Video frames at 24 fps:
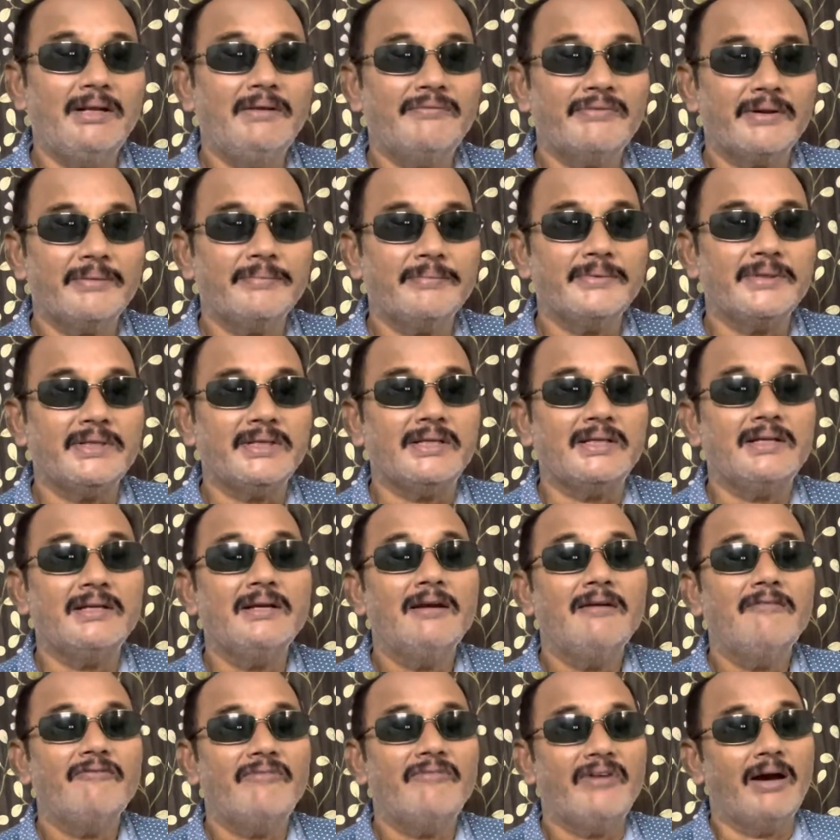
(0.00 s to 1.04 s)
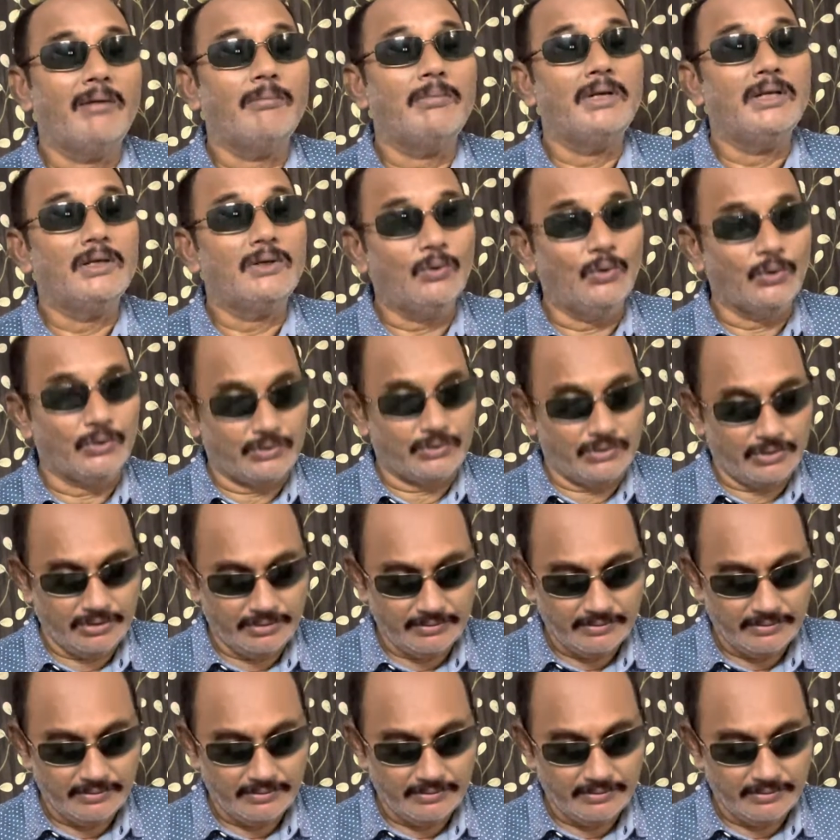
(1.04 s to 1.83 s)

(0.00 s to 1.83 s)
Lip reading: from the family court.